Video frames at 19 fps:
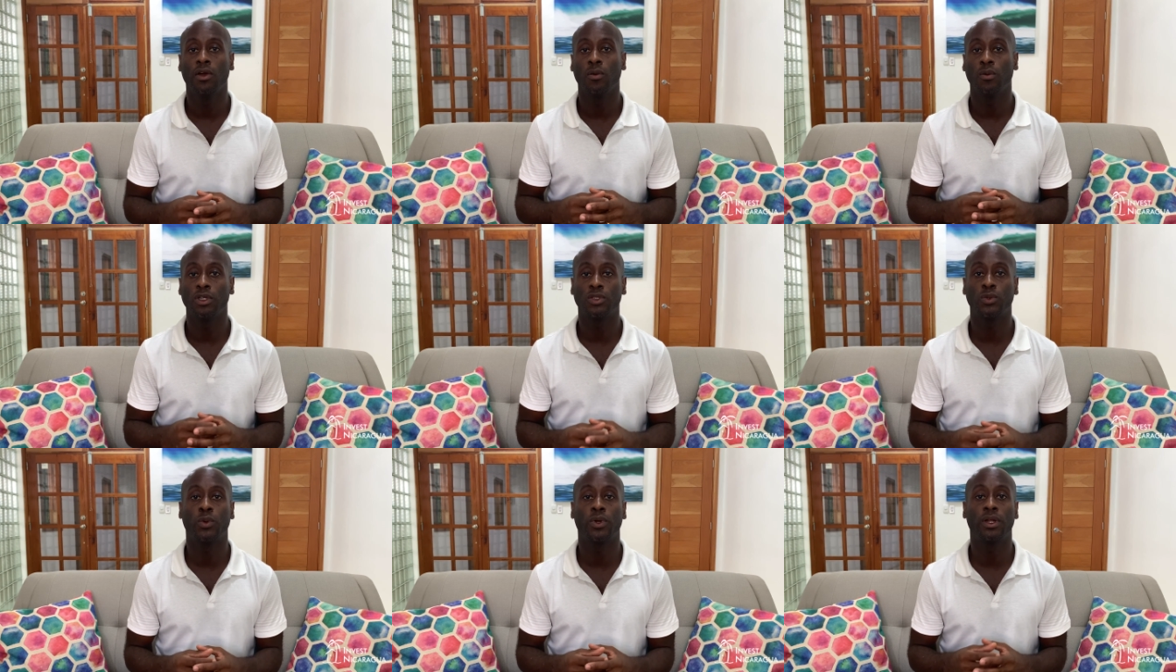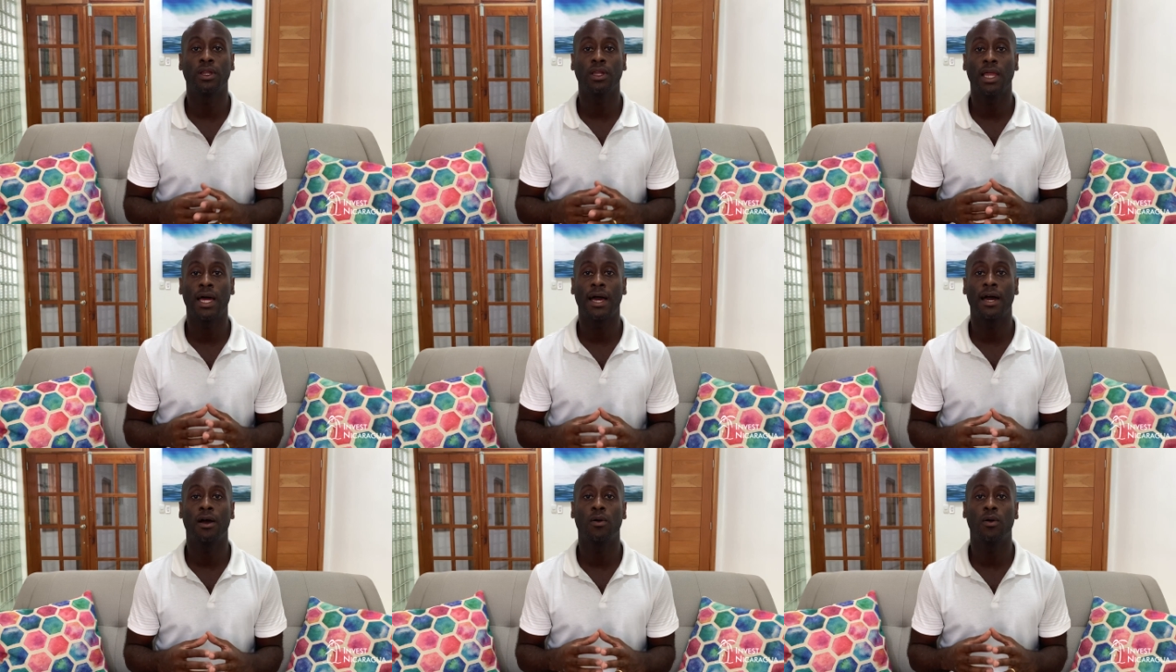which would
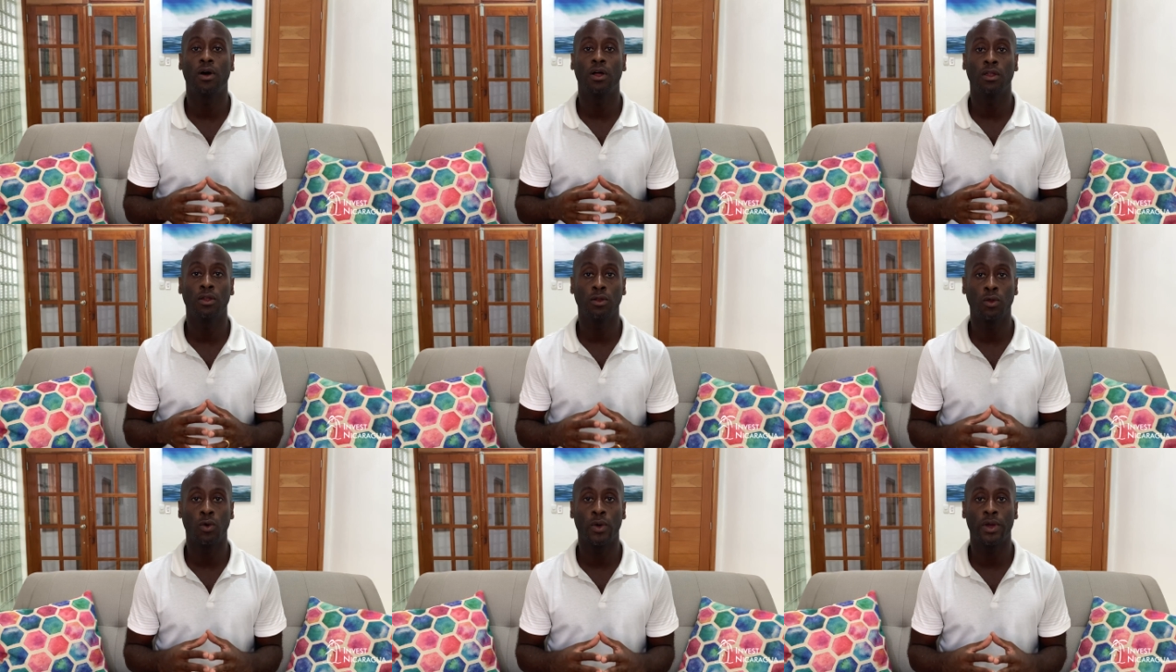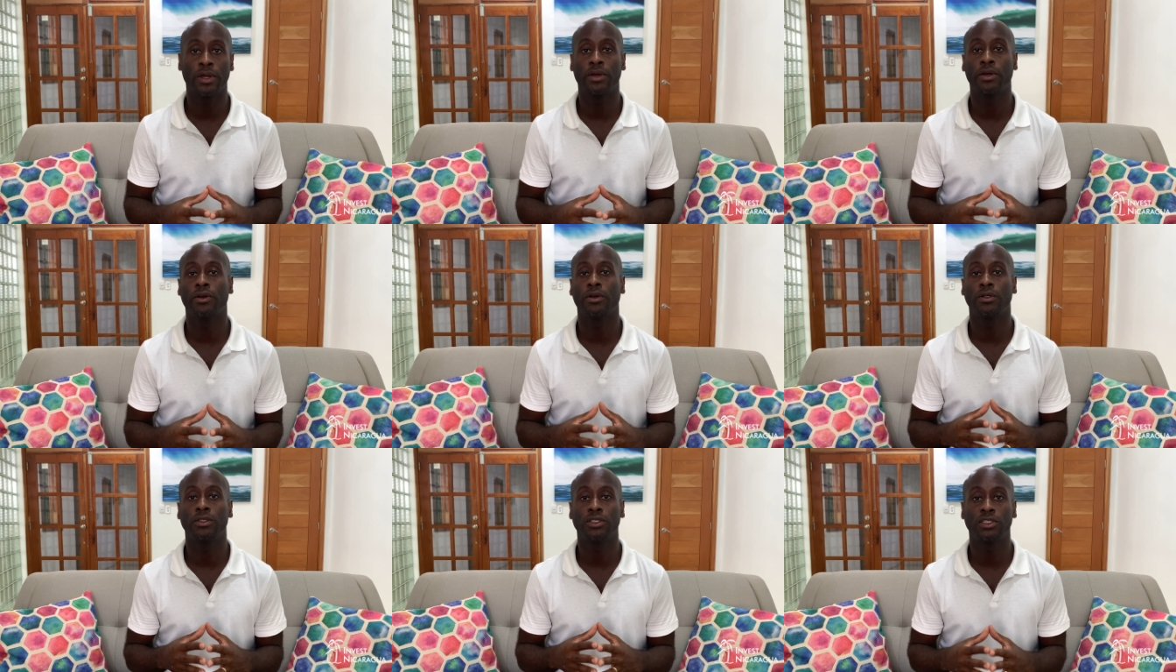allow a
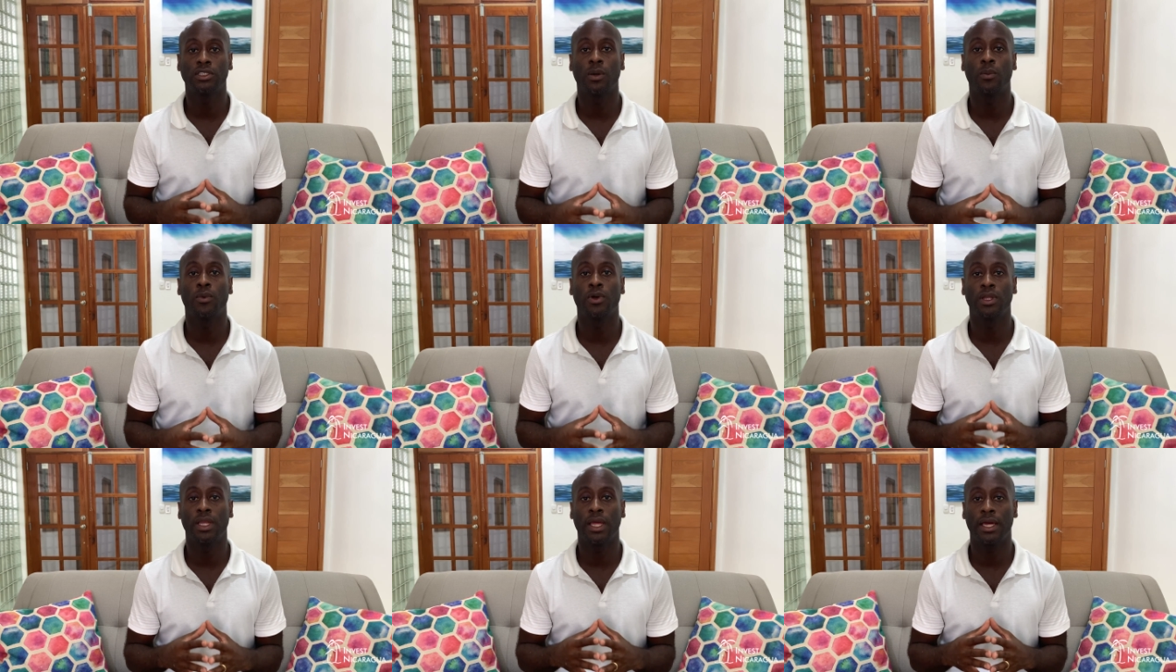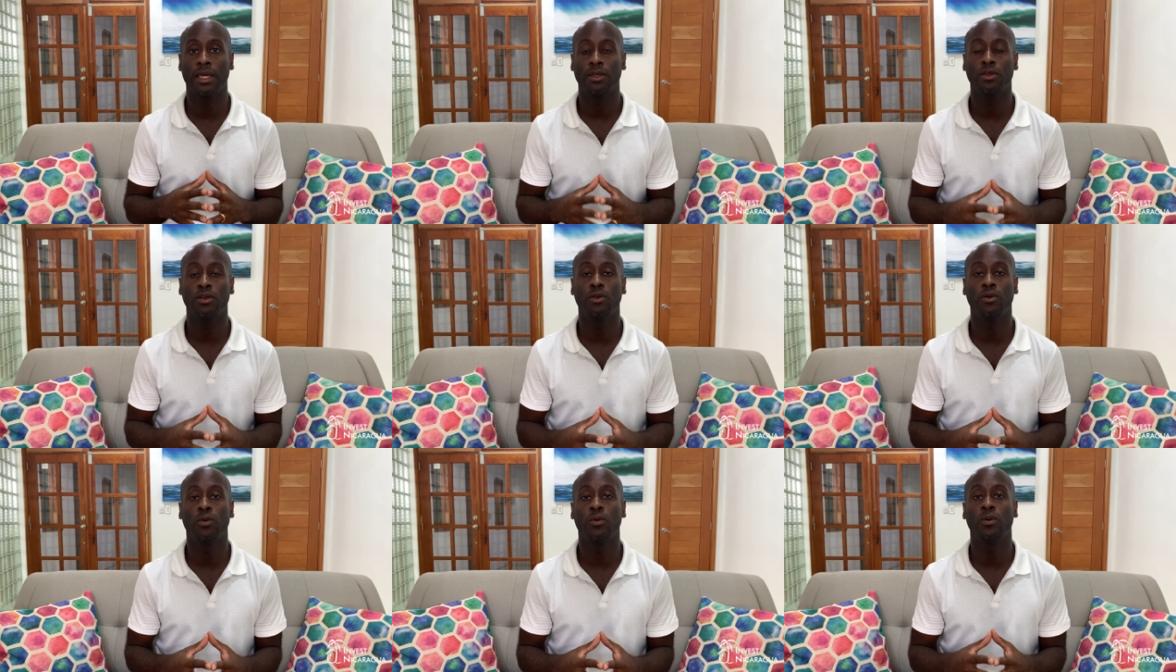lawyer or someone that
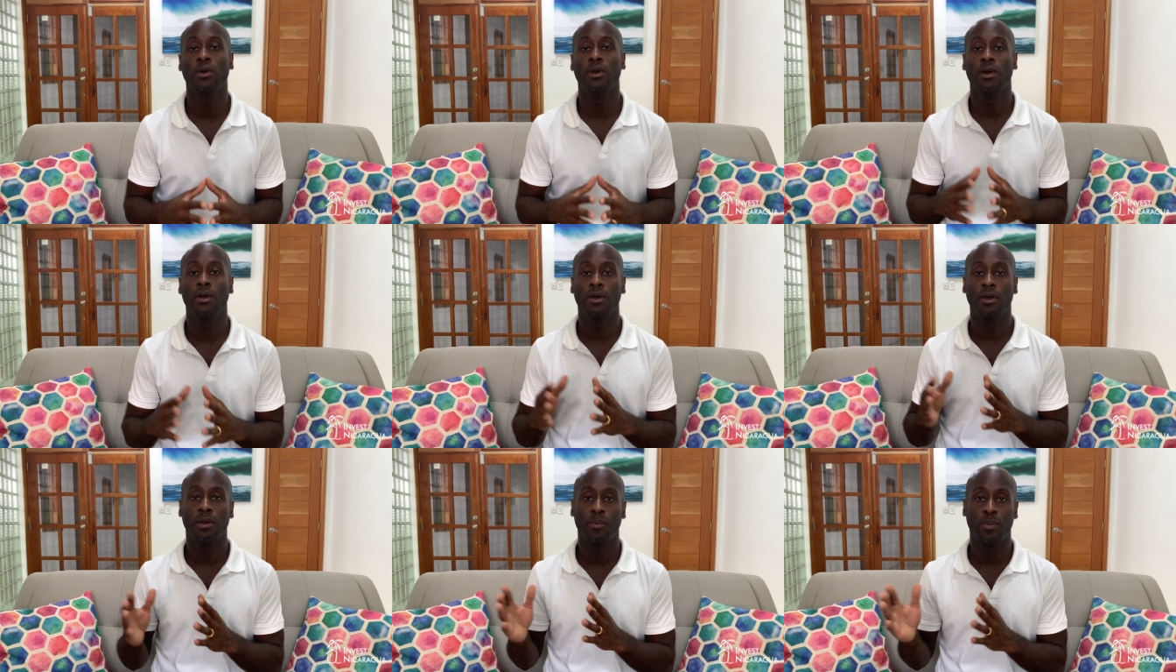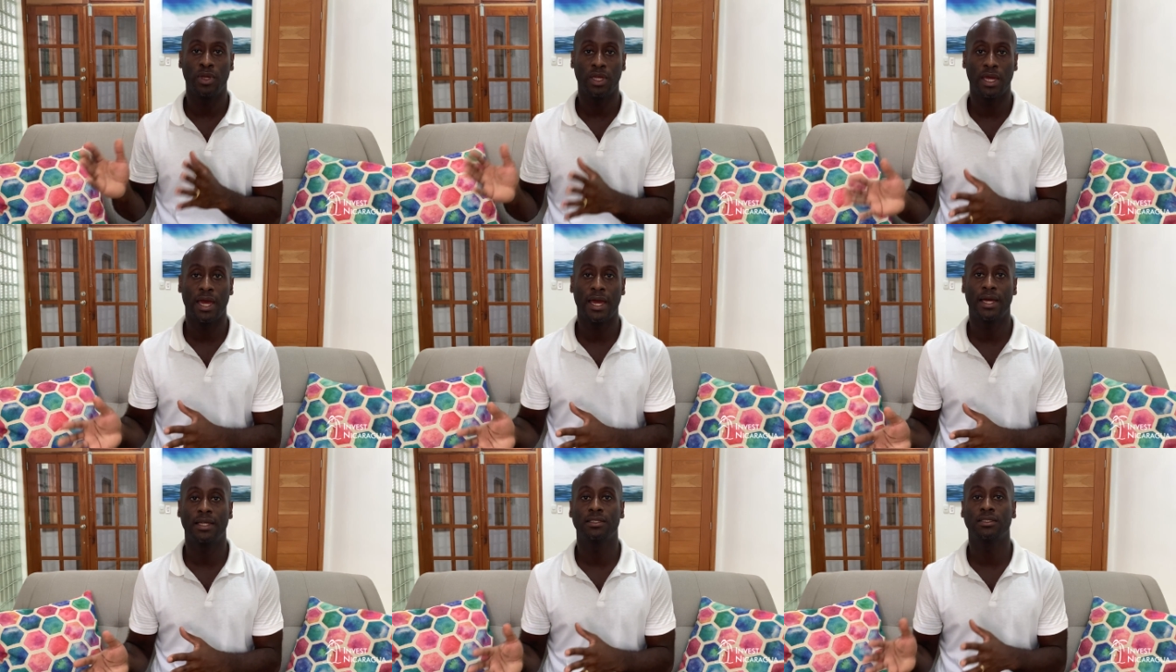you
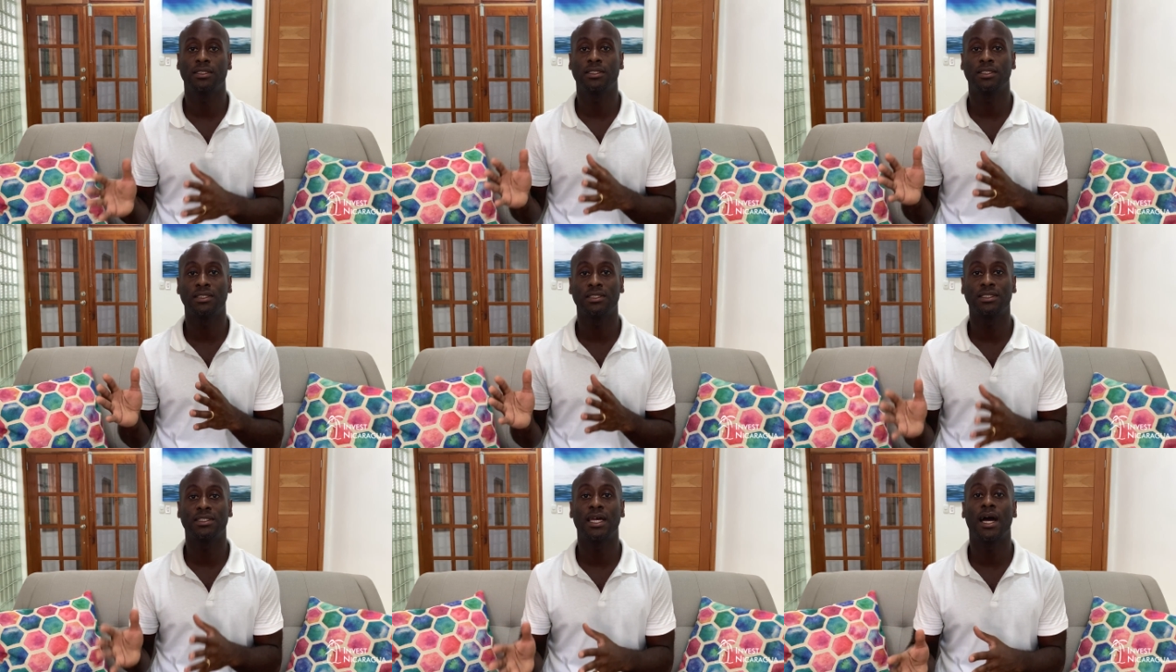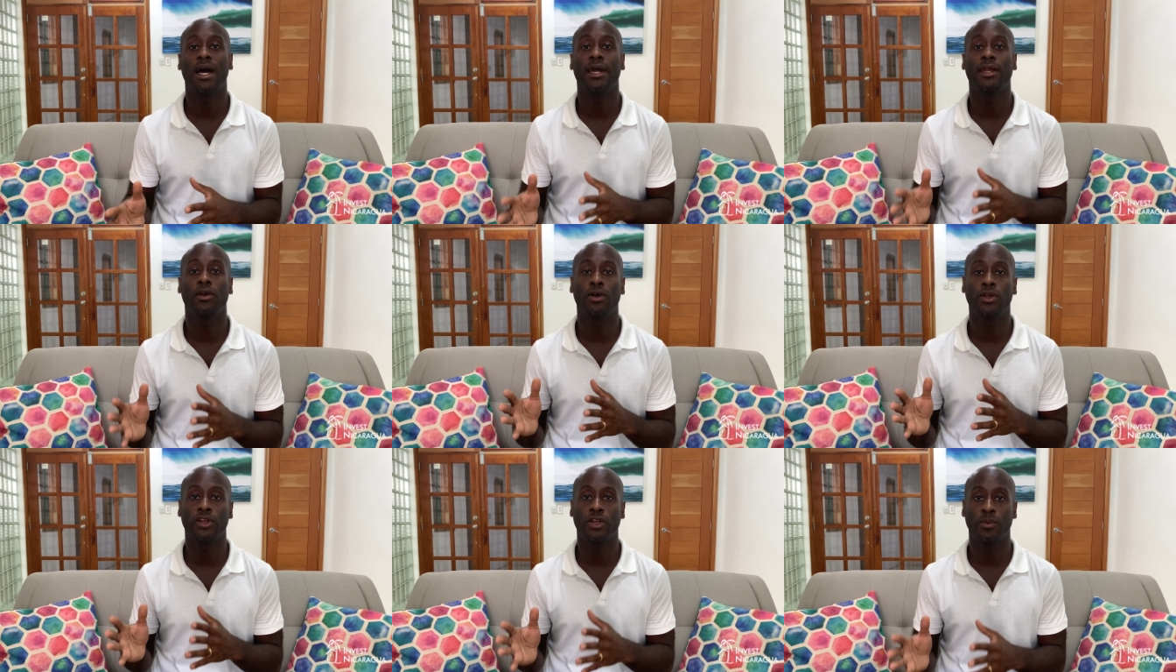behest to sign
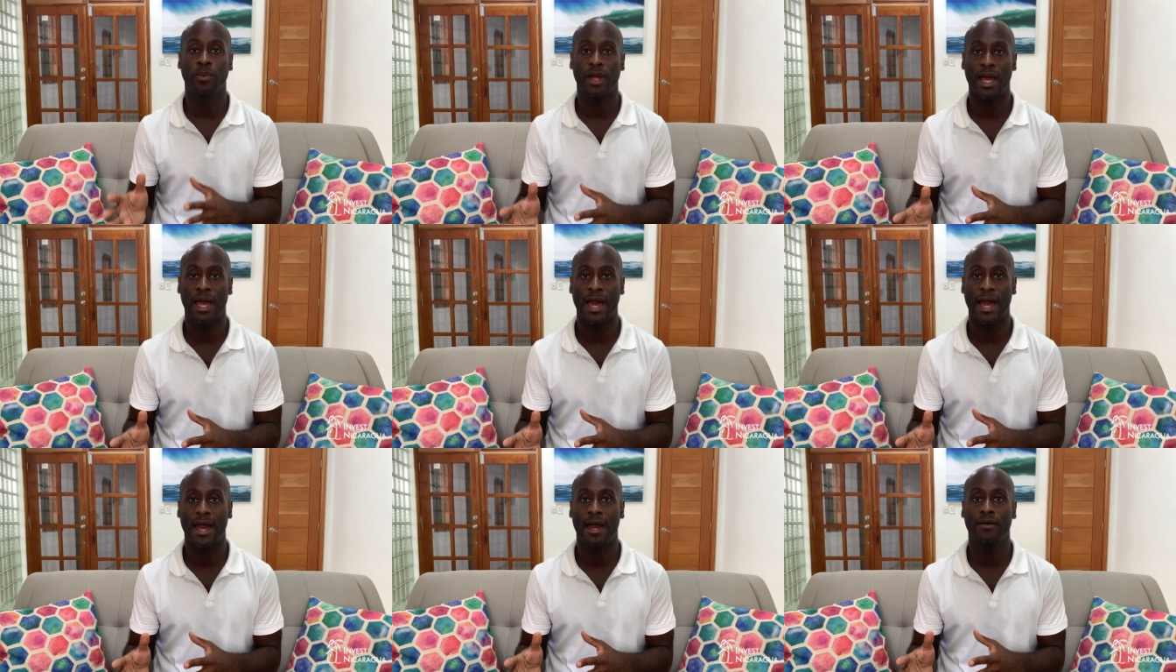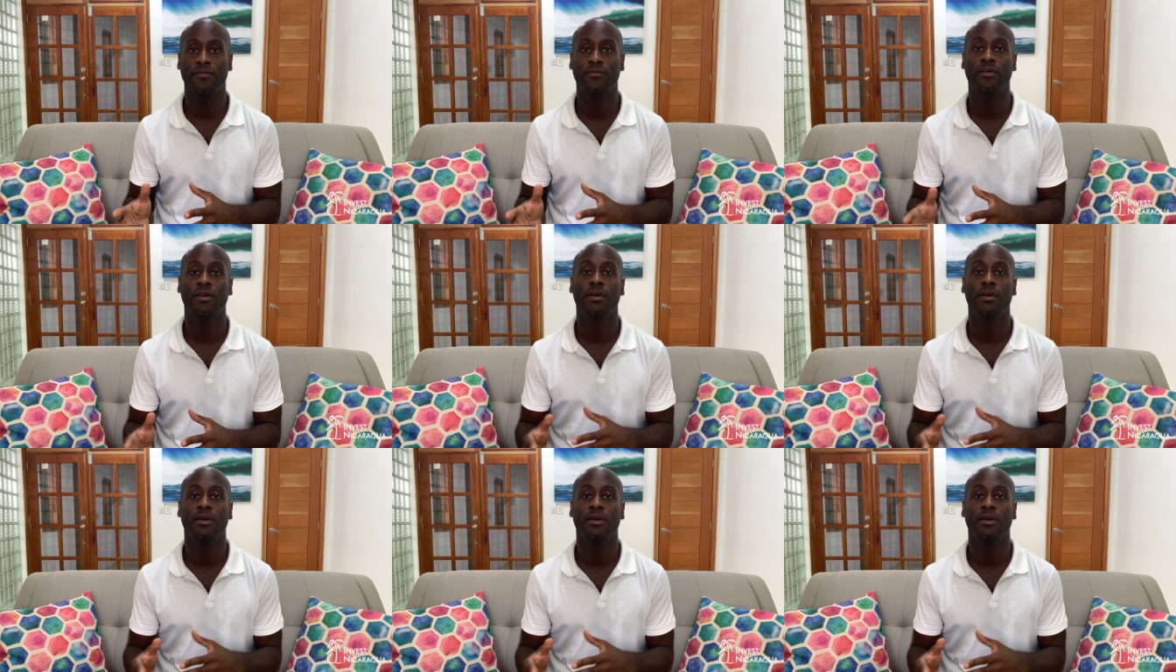on your behalf,